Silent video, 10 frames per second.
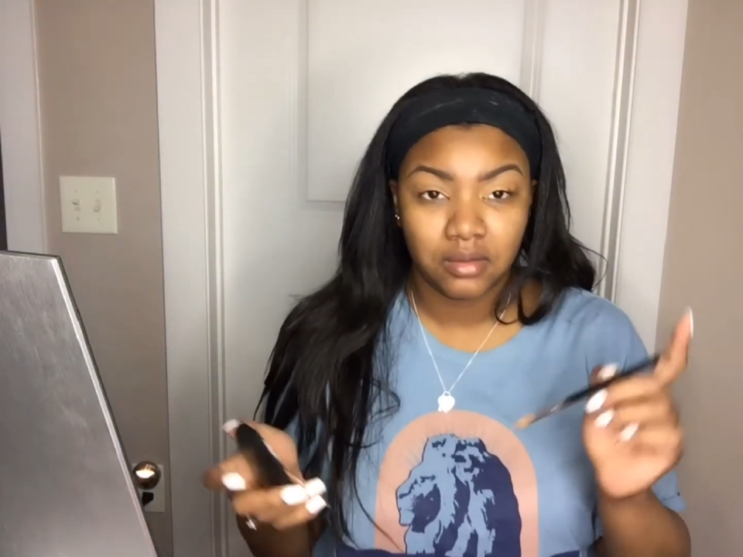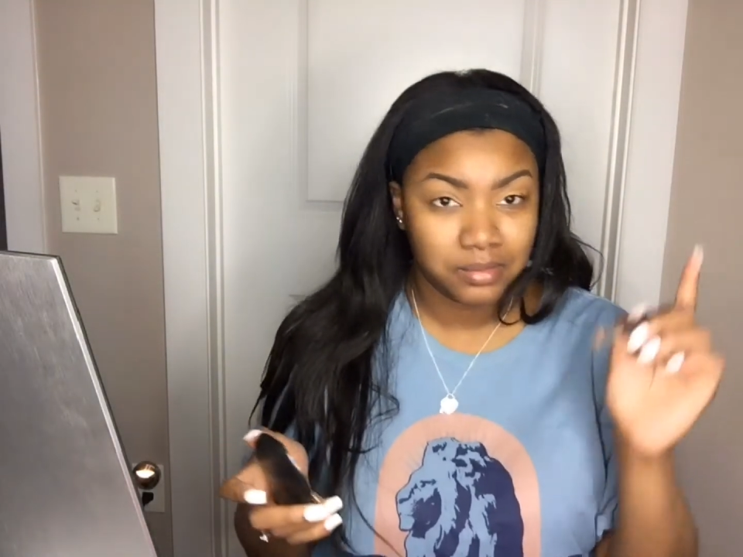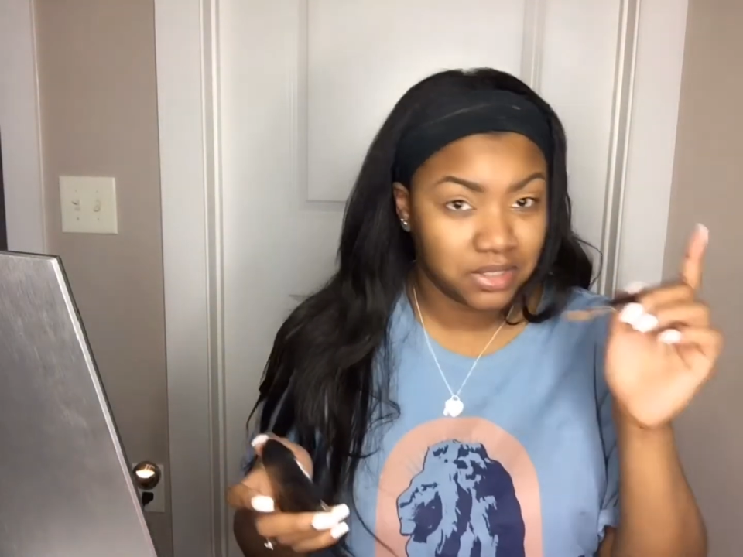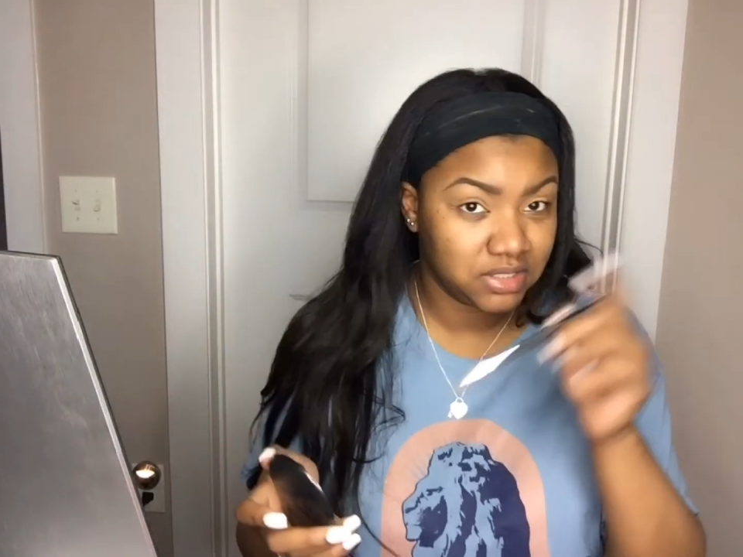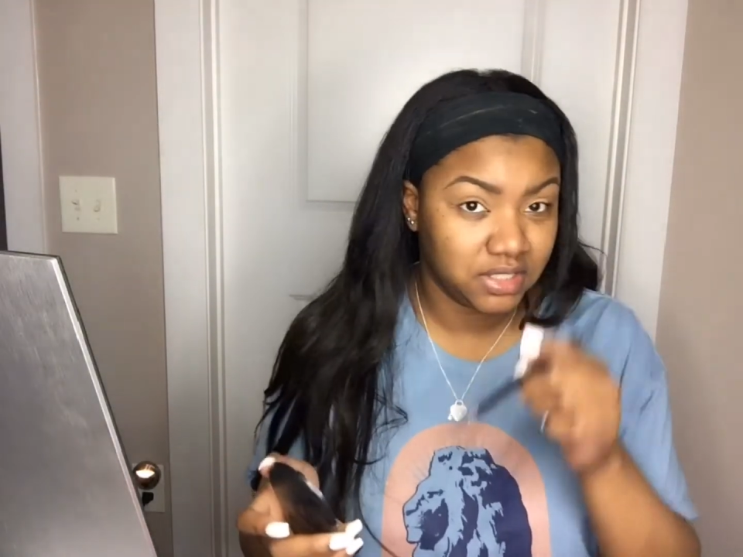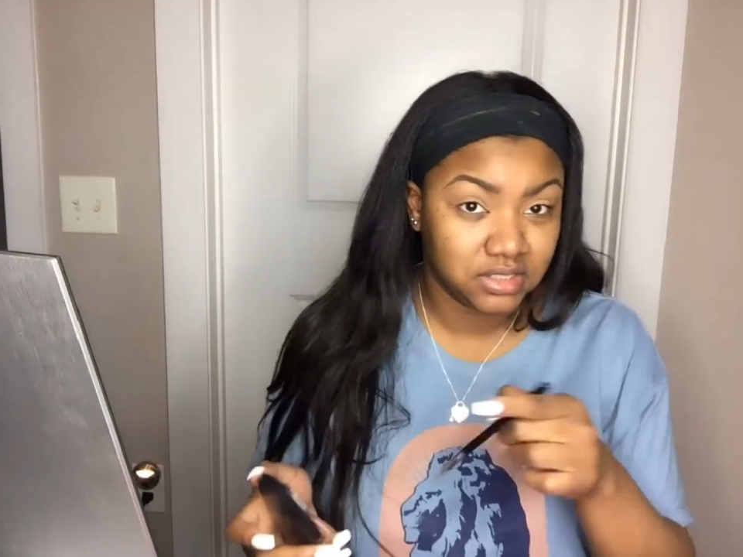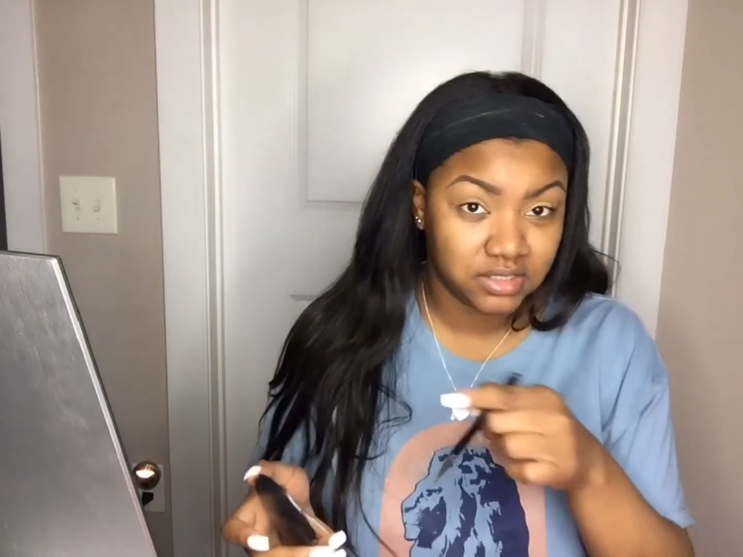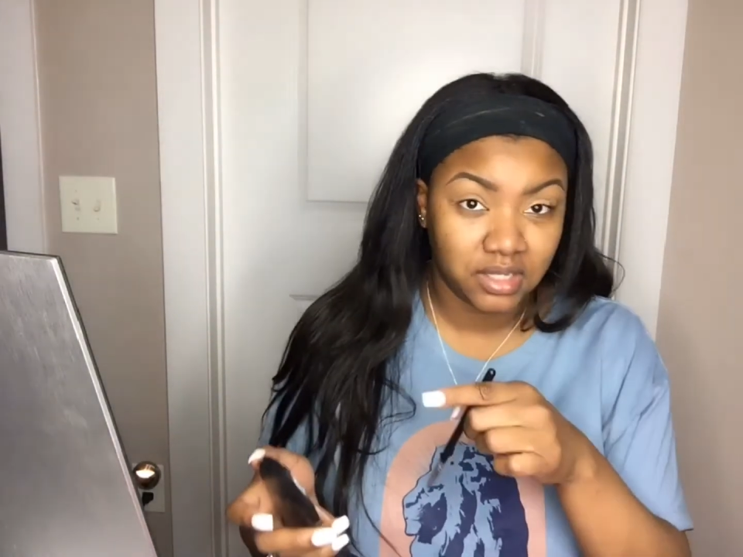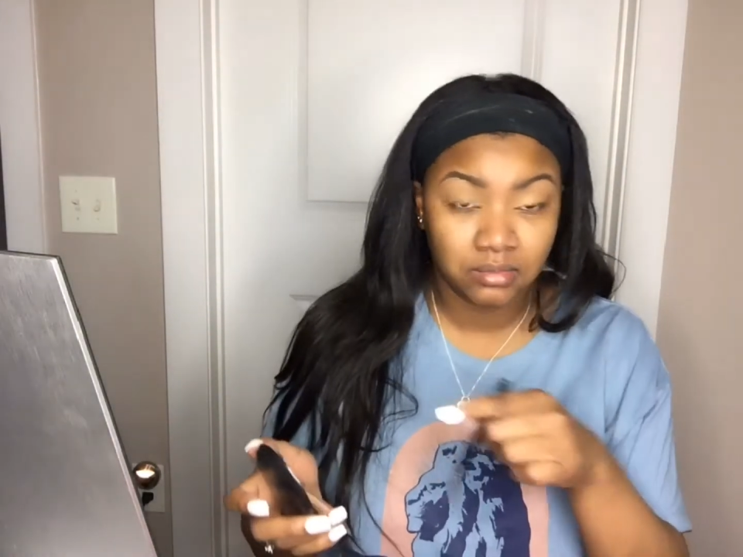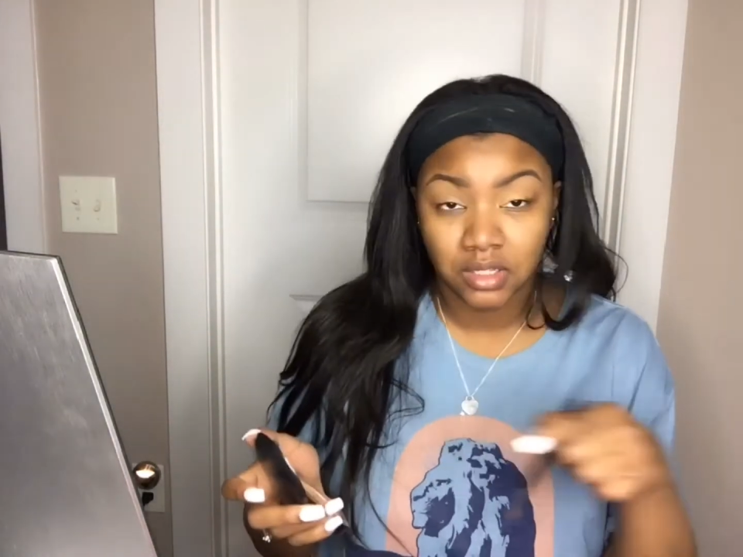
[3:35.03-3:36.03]
going to take the
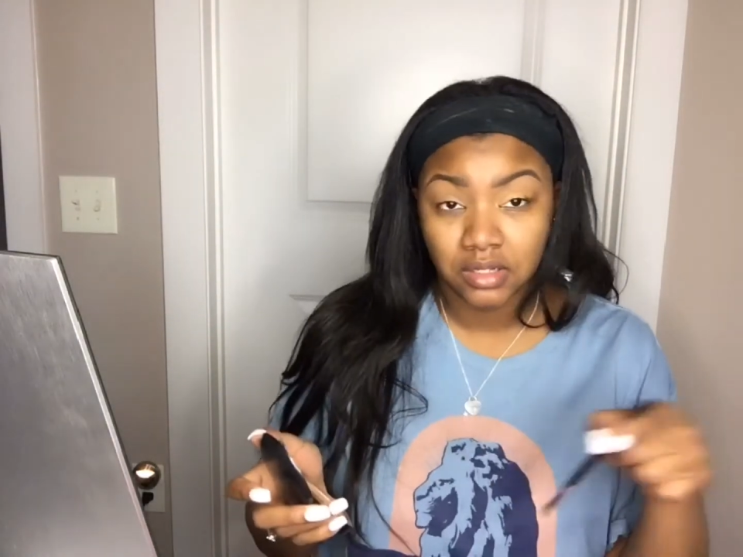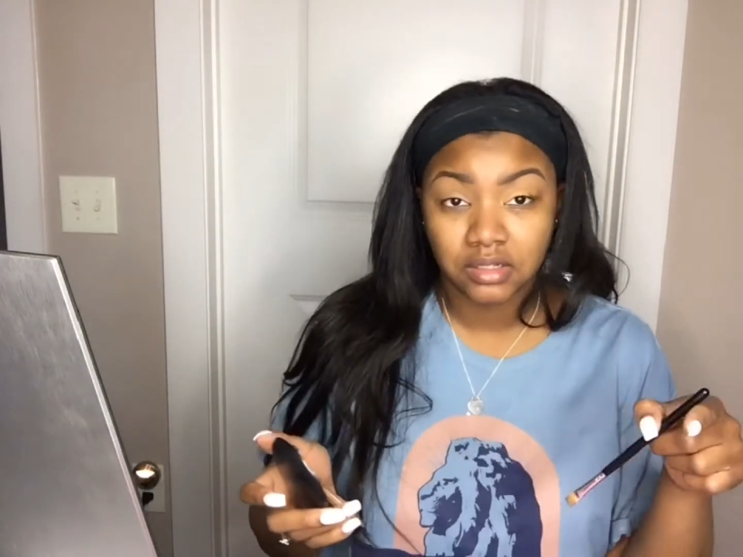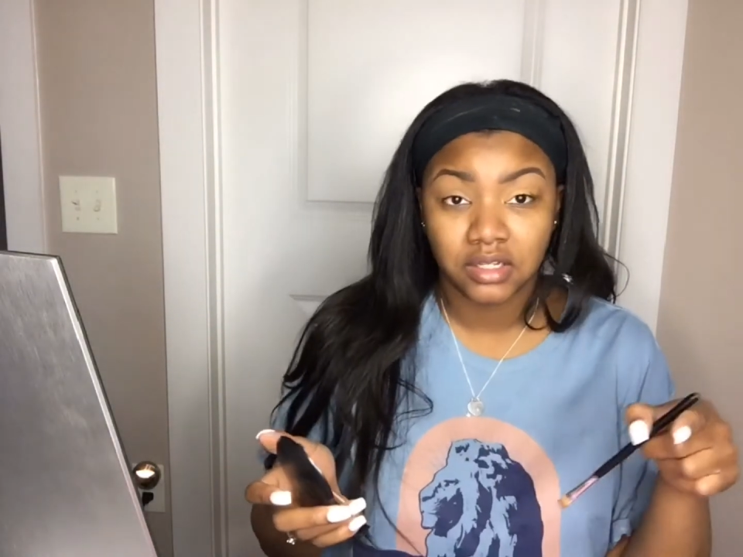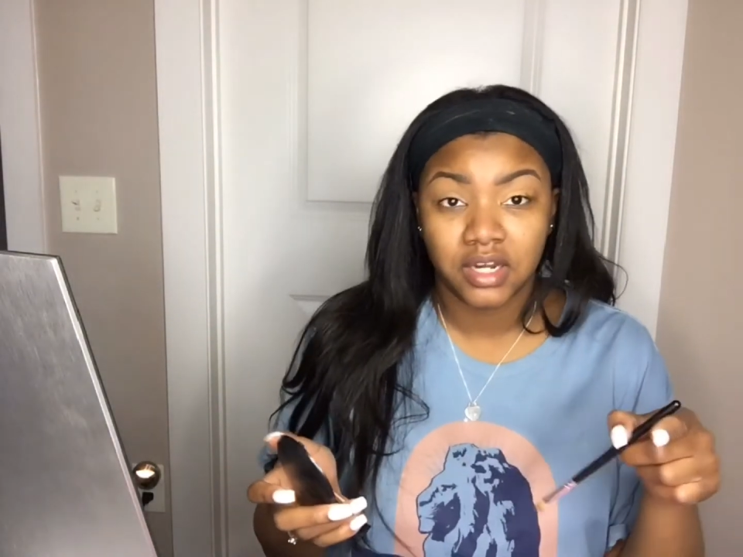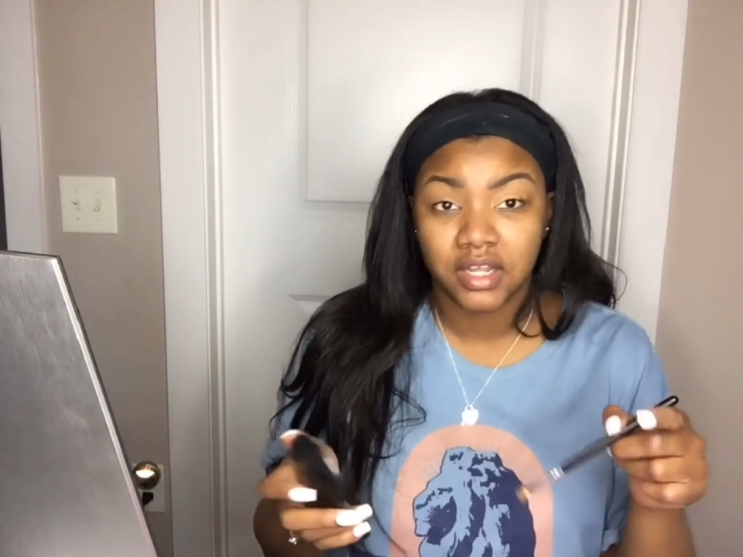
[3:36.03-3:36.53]
same color that I